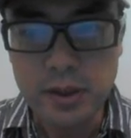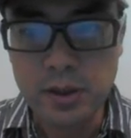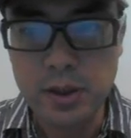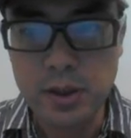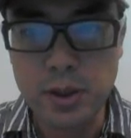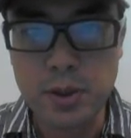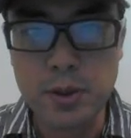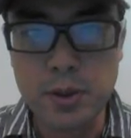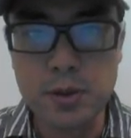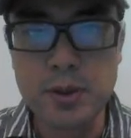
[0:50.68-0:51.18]

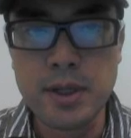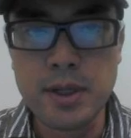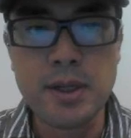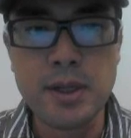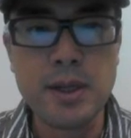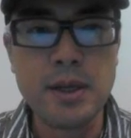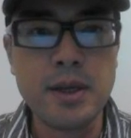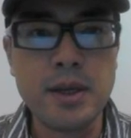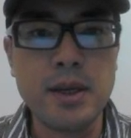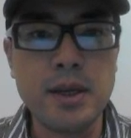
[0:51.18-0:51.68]
code,
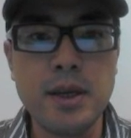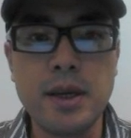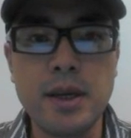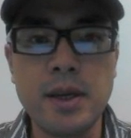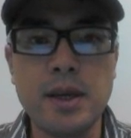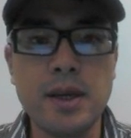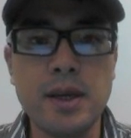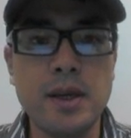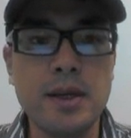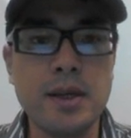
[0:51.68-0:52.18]

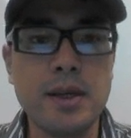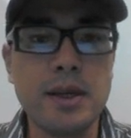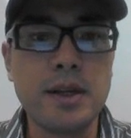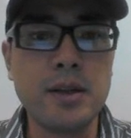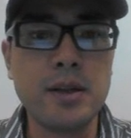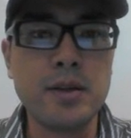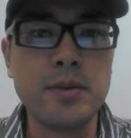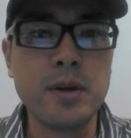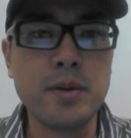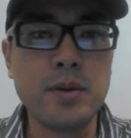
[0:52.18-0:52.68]
and
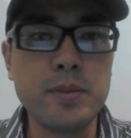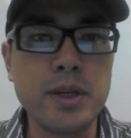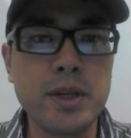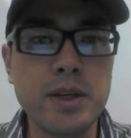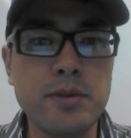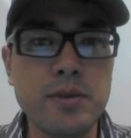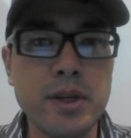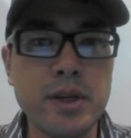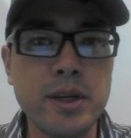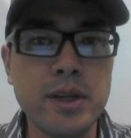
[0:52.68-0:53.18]
I'll
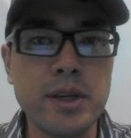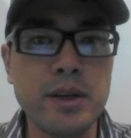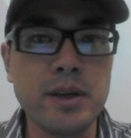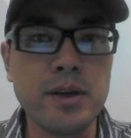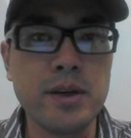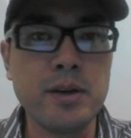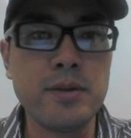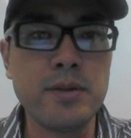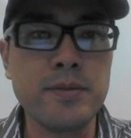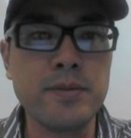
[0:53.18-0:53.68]
begin right
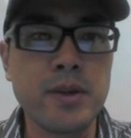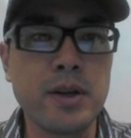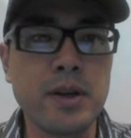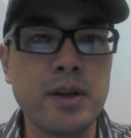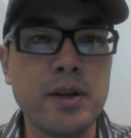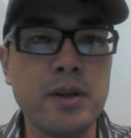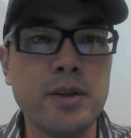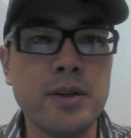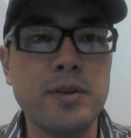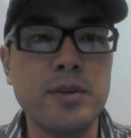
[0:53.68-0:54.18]
here.
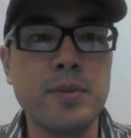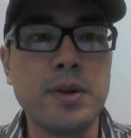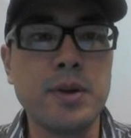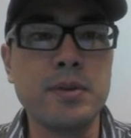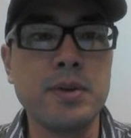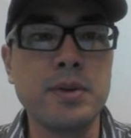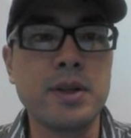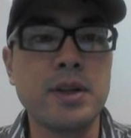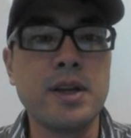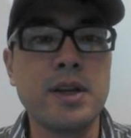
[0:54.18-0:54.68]
The
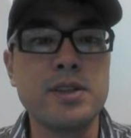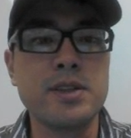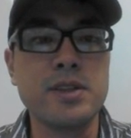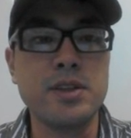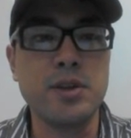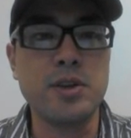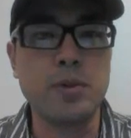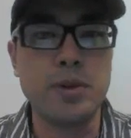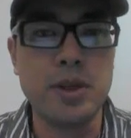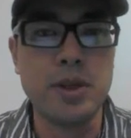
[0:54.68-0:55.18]
flow class
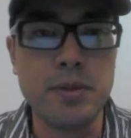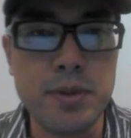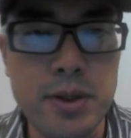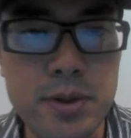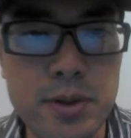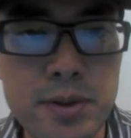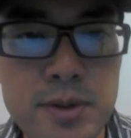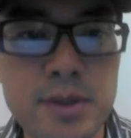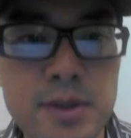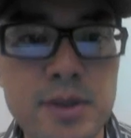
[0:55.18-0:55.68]
DOW
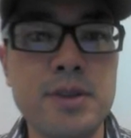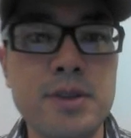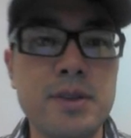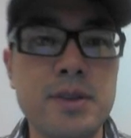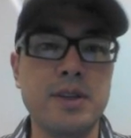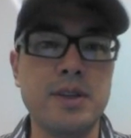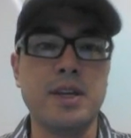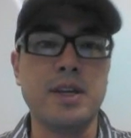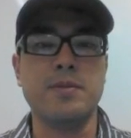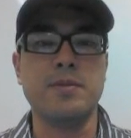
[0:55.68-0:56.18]
is
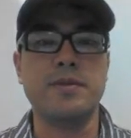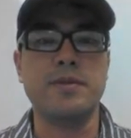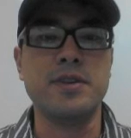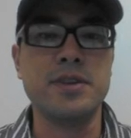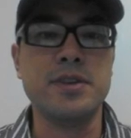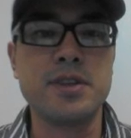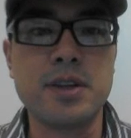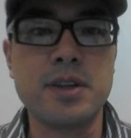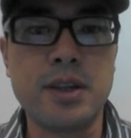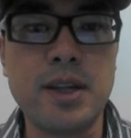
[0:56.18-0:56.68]
the name of
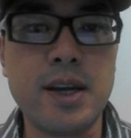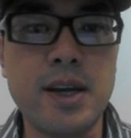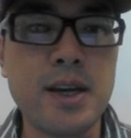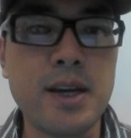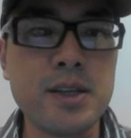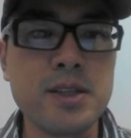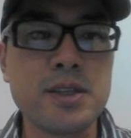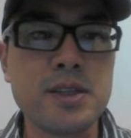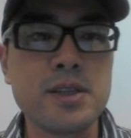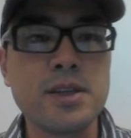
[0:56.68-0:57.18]
this
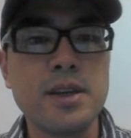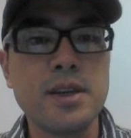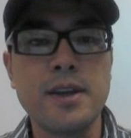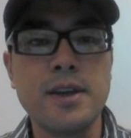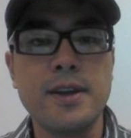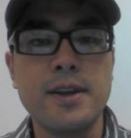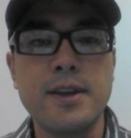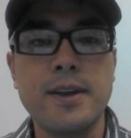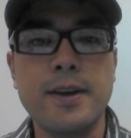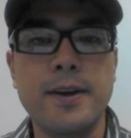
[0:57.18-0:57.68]
class,
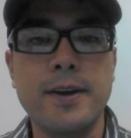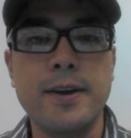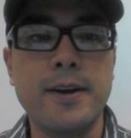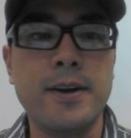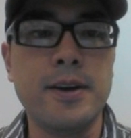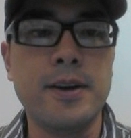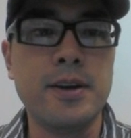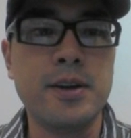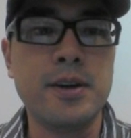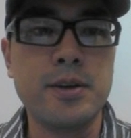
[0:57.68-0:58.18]

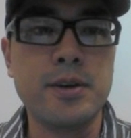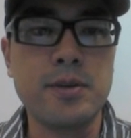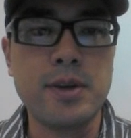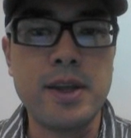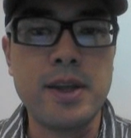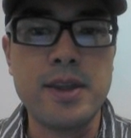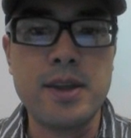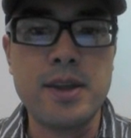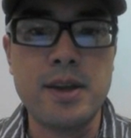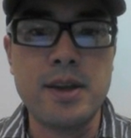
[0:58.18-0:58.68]

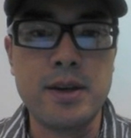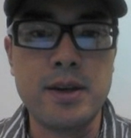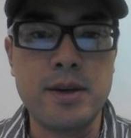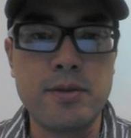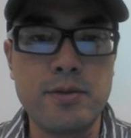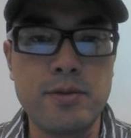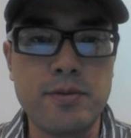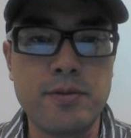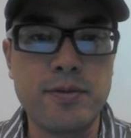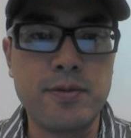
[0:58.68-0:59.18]
and then
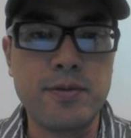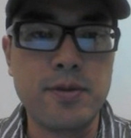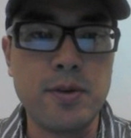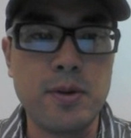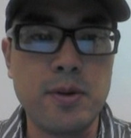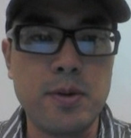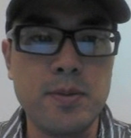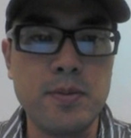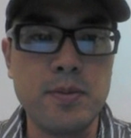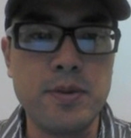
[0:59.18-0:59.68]

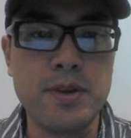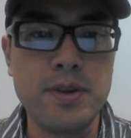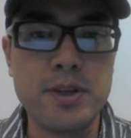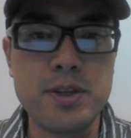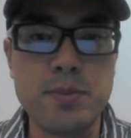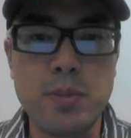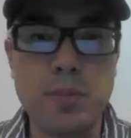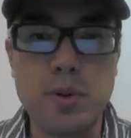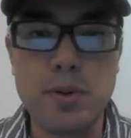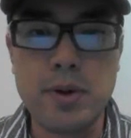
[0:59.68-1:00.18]
from
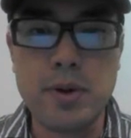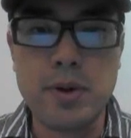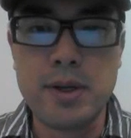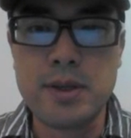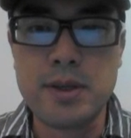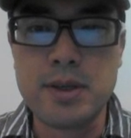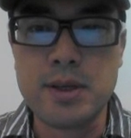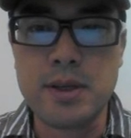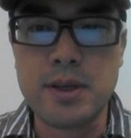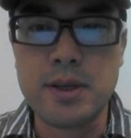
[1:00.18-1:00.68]
this
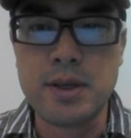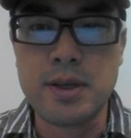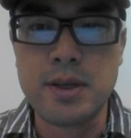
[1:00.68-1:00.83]
point